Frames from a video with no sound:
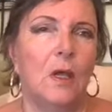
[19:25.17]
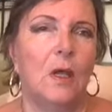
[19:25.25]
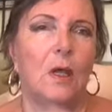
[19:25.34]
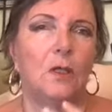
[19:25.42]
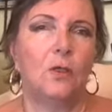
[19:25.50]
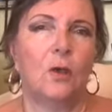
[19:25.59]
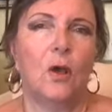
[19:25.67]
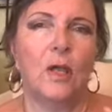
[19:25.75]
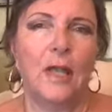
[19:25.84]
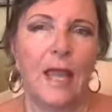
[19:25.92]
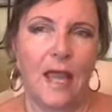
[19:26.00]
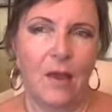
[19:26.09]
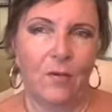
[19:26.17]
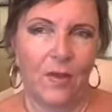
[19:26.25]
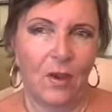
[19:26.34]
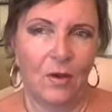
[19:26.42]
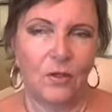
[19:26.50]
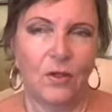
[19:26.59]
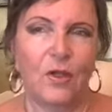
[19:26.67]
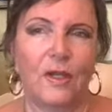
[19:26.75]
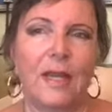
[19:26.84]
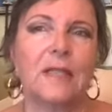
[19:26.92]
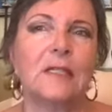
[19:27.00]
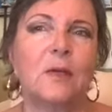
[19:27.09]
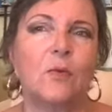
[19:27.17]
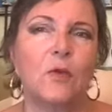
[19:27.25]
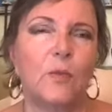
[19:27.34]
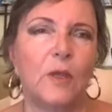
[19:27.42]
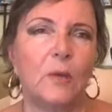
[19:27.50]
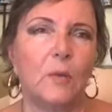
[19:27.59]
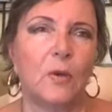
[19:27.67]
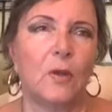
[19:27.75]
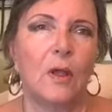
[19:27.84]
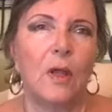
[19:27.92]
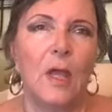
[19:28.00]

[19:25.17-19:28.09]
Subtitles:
and you're going out there and you're connecting with people.